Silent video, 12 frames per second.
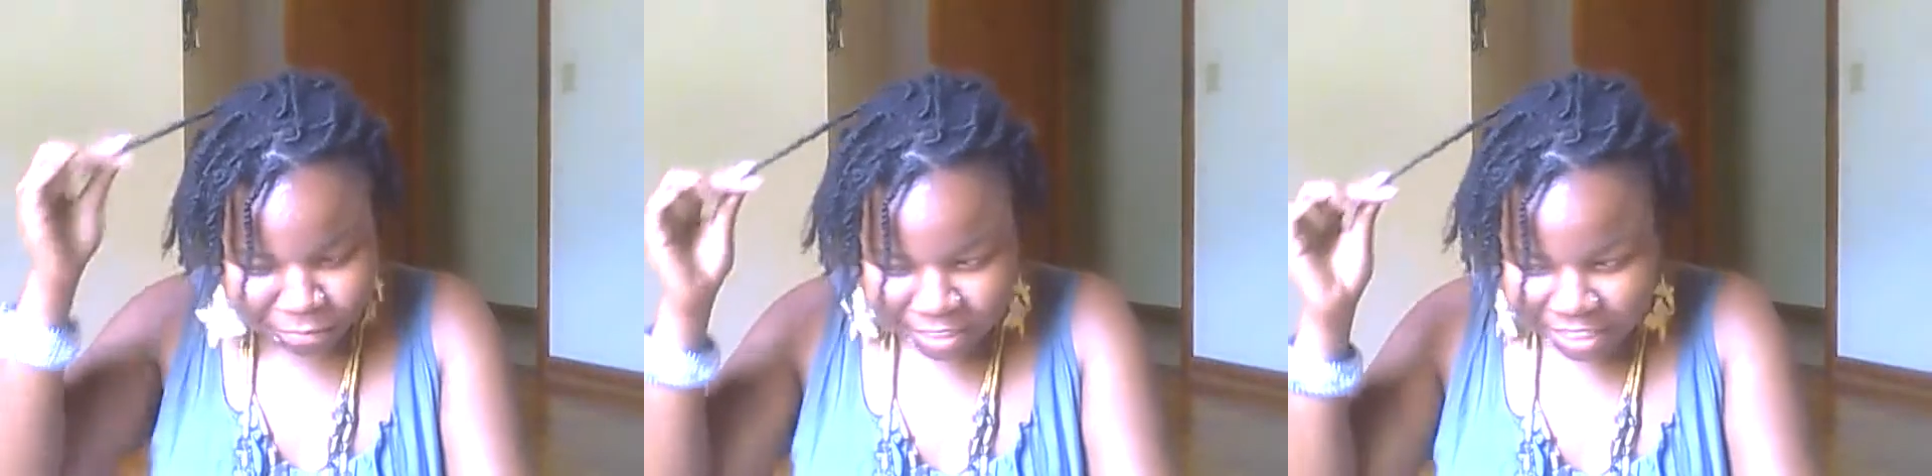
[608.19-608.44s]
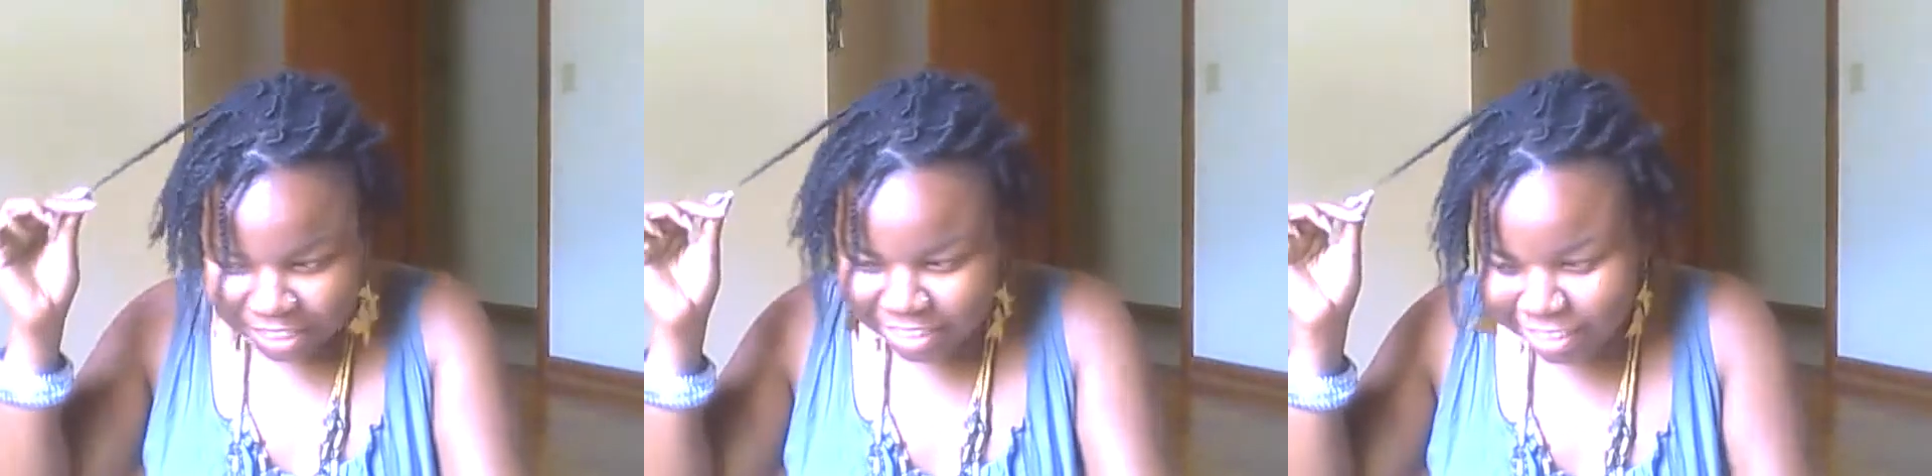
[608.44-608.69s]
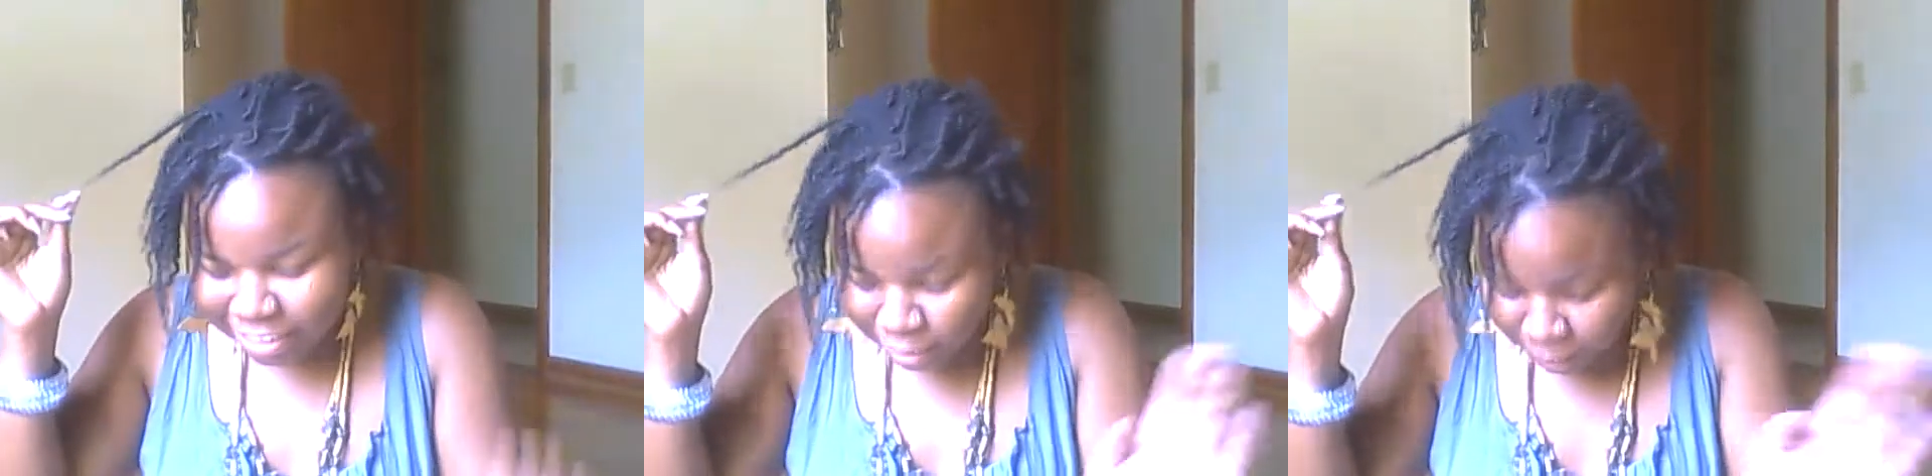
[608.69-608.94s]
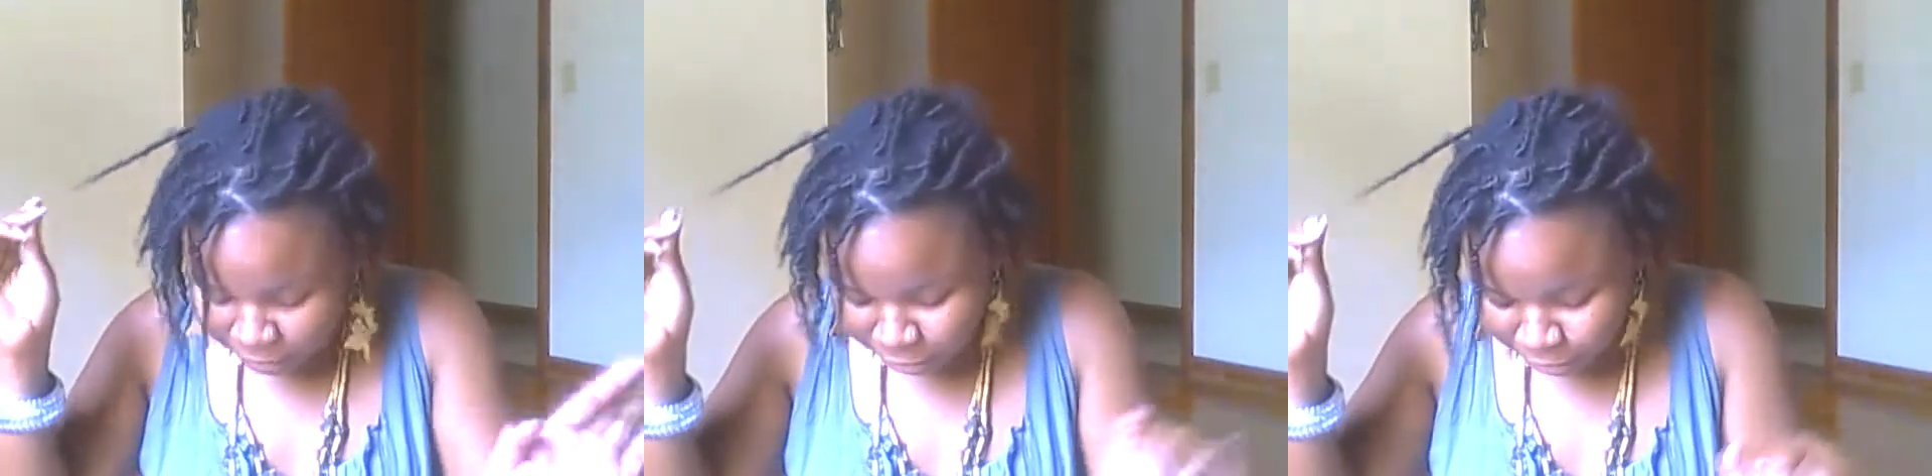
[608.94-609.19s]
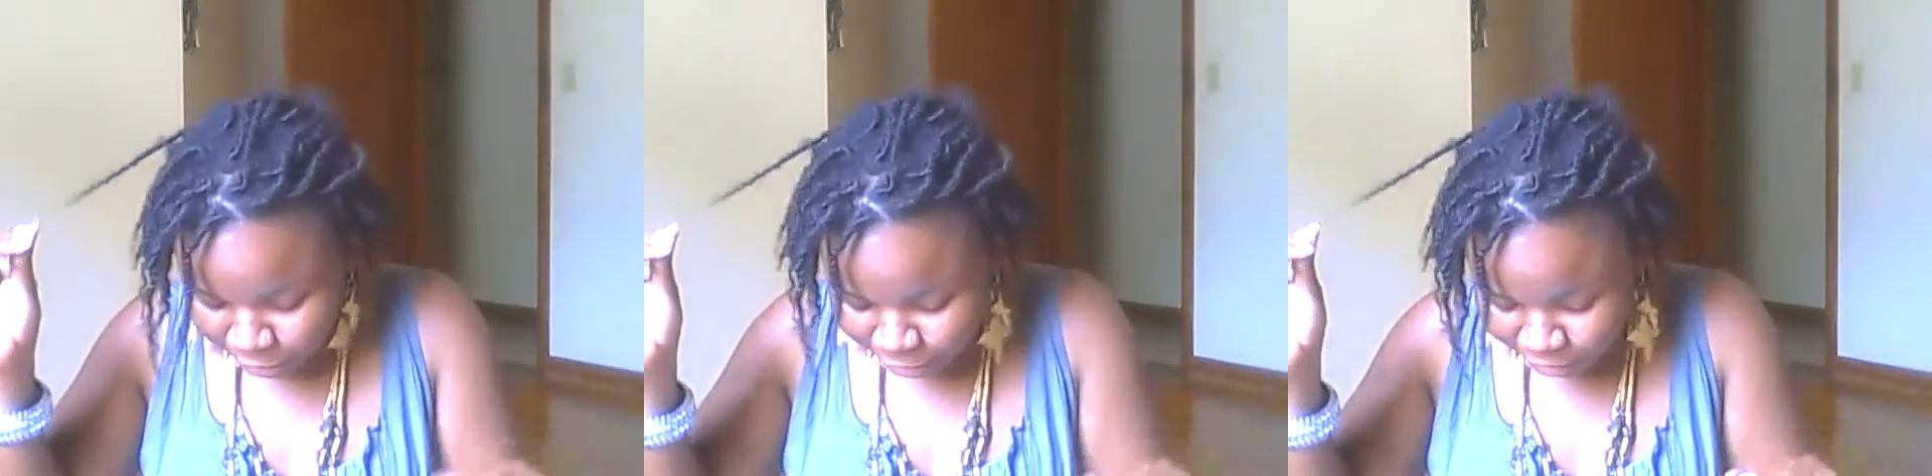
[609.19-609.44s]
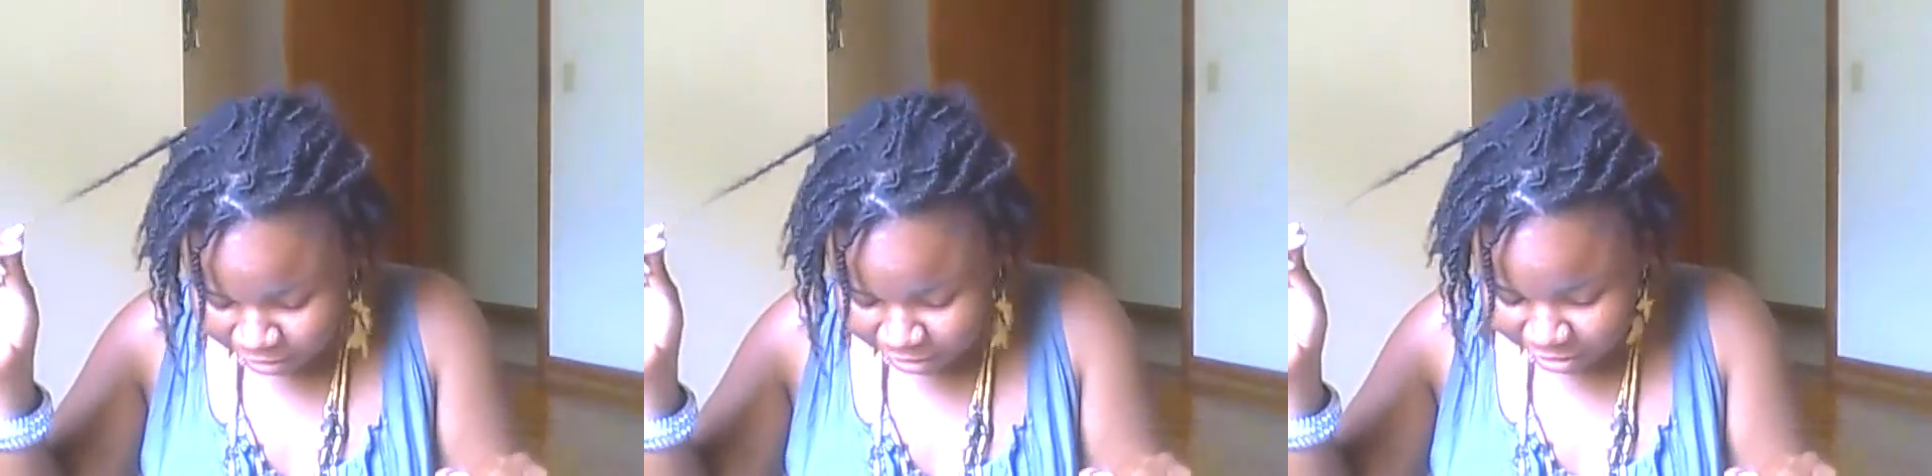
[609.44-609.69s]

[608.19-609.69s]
because so much went on